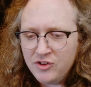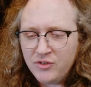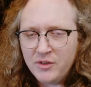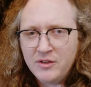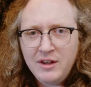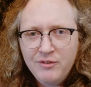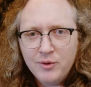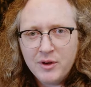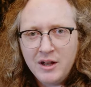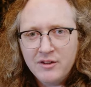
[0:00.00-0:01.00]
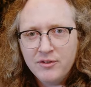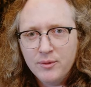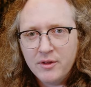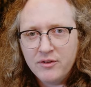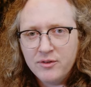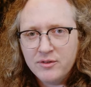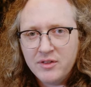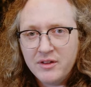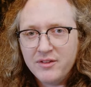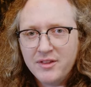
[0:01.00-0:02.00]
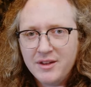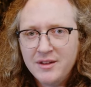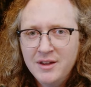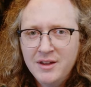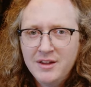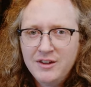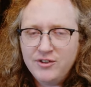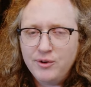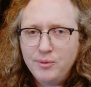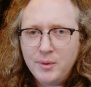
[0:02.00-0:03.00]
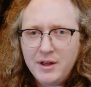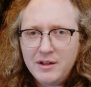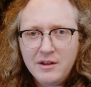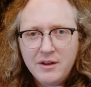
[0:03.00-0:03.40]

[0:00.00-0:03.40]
just the default colors and all those sorts of things. And then software